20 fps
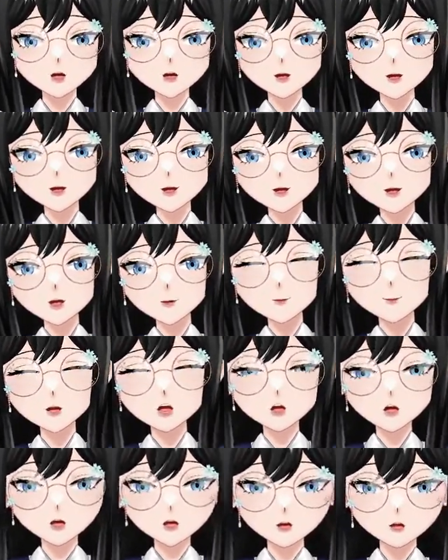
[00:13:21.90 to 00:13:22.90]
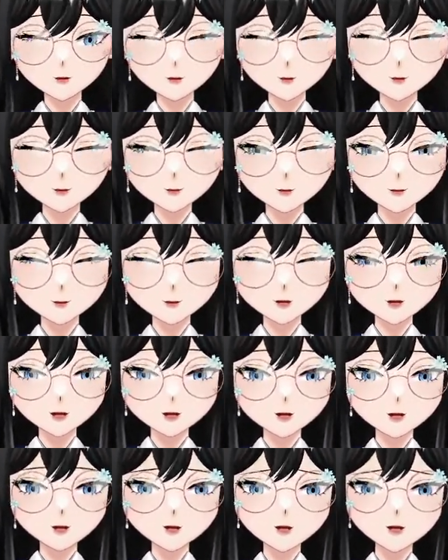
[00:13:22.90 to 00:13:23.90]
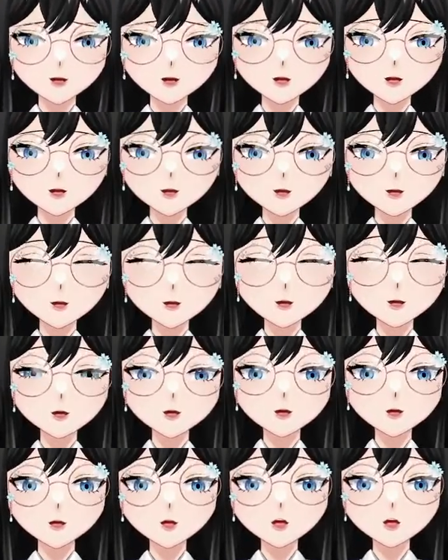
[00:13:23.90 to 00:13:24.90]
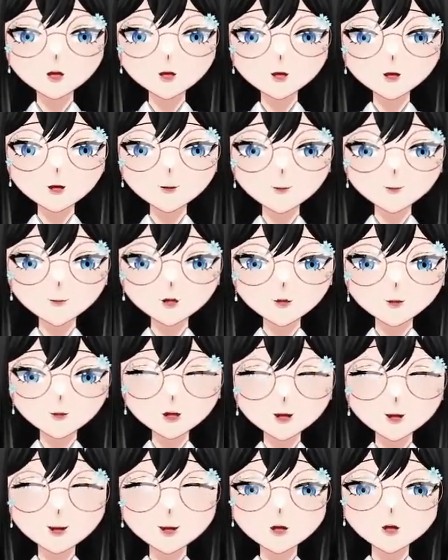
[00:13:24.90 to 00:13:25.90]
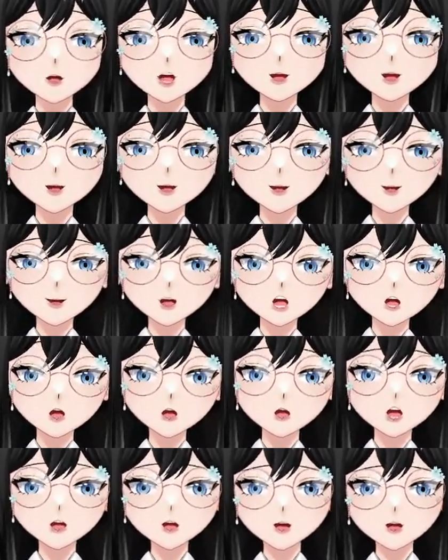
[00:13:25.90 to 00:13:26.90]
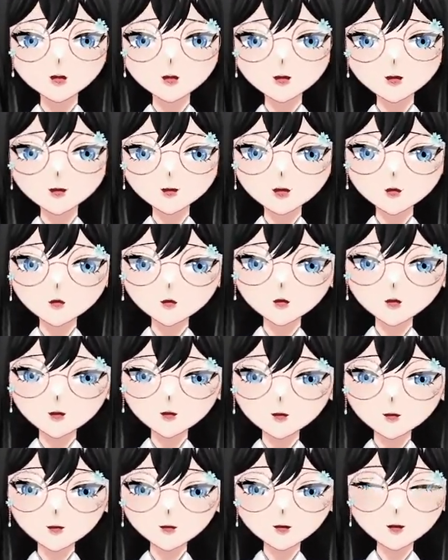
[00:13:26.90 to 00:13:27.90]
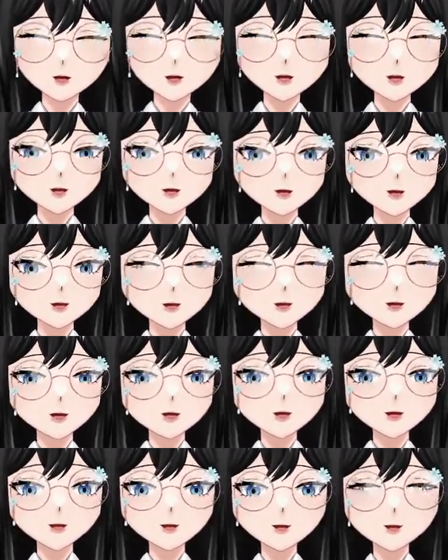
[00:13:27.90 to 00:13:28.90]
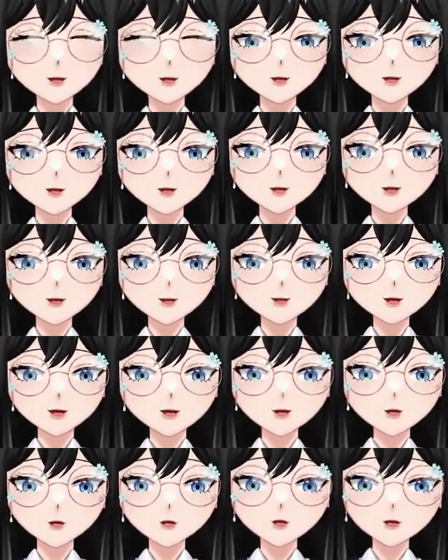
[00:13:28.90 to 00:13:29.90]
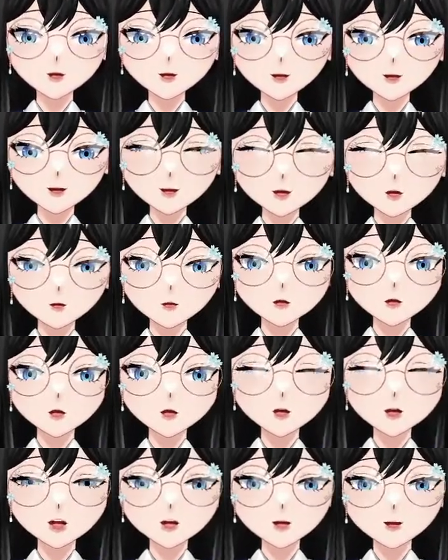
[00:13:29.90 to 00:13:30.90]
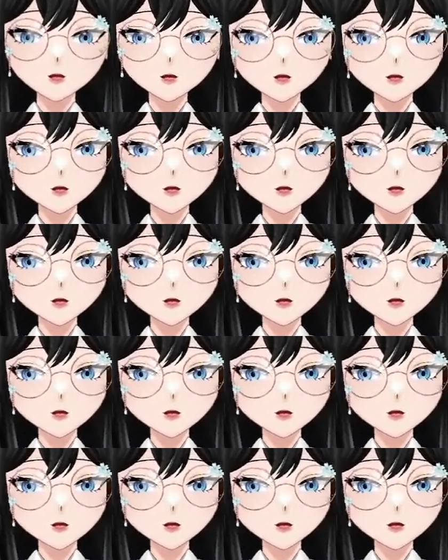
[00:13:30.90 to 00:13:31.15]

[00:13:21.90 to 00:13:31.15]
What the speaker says: a cell function? It is, a cell junction. What is a cell junction? It is an intercellular